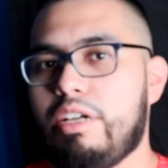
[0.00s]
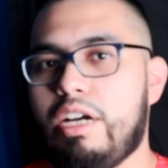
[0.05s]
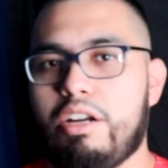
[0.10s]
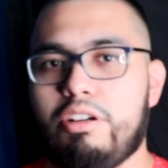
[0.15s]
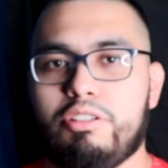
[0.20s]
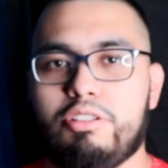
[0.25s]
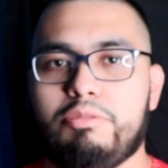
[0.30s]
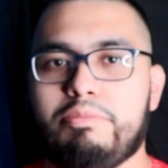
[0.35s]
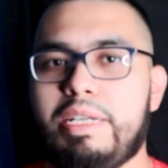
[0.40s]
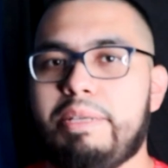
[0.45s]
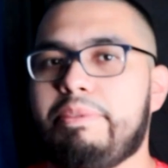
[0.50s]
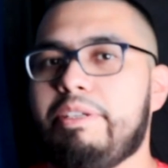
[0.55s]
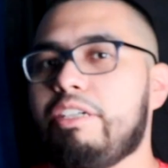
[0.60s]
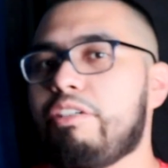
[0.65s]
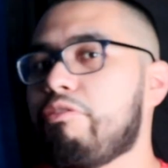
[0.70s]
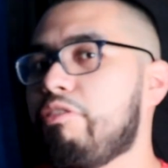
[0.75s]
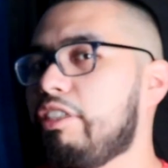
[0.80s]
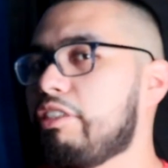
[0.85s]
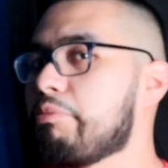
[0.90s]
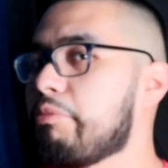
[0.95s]
I don't know, maybe a
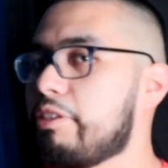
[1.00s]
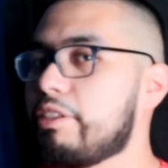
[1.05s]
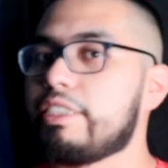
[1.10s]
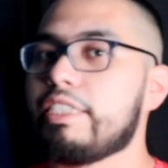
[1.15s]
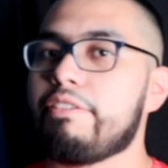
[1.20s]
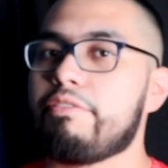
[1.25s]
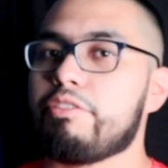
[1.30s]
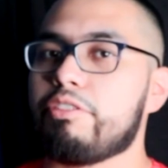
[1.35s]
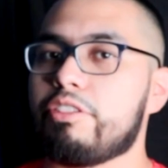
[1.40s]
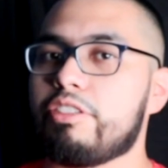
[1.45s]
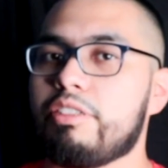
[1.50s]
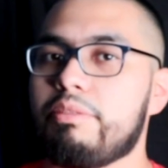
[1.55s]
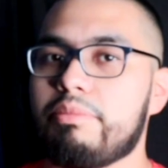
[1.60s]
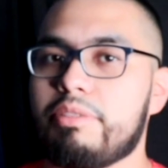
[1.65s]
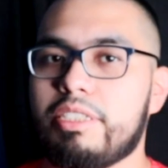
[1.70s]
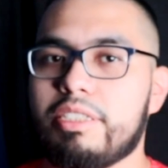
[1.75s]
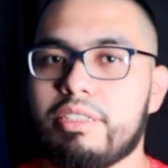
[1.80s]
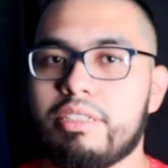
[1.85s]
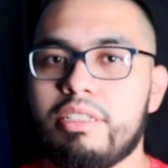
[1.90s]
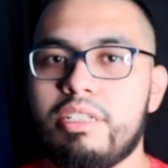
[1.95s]
Christmas gift or
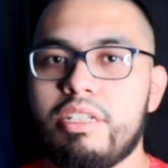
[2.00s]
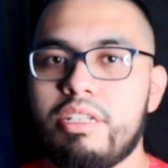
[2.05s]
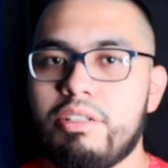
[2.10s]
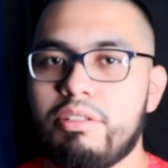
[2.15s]
something,